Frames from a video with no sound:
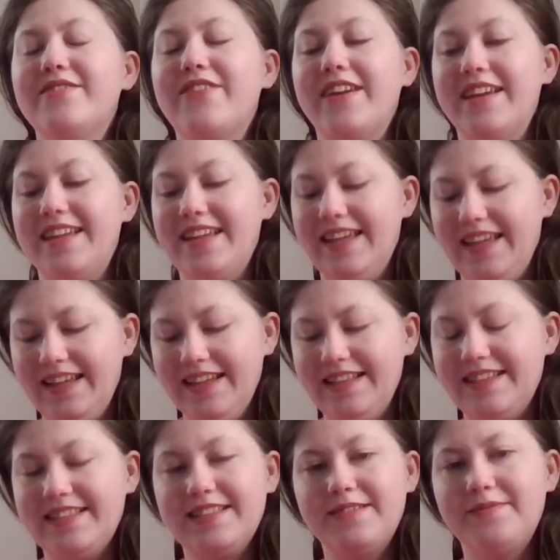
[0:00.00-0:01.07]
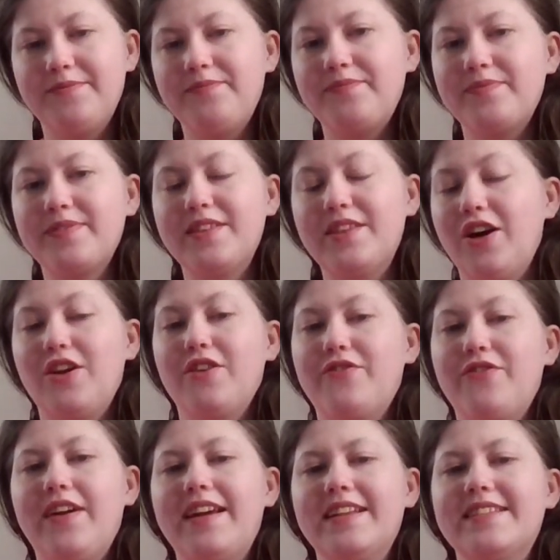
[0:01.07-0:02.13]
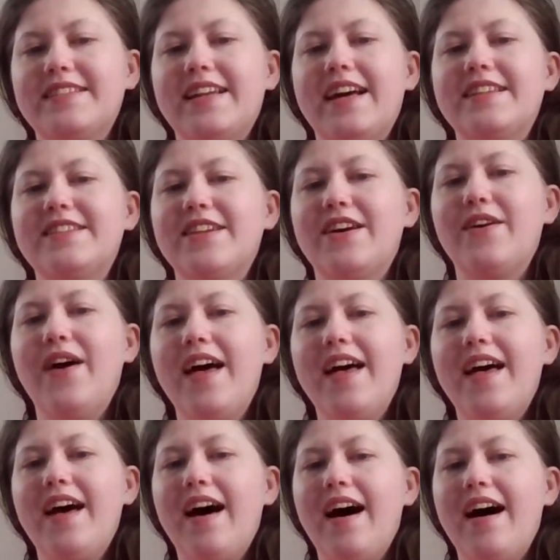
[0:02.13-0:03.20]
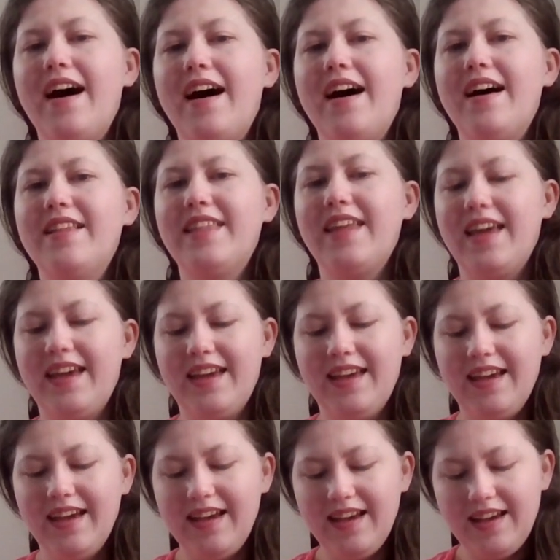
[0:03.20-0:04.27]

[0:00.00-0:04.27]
Frankie is daughter of Frankenstein, so they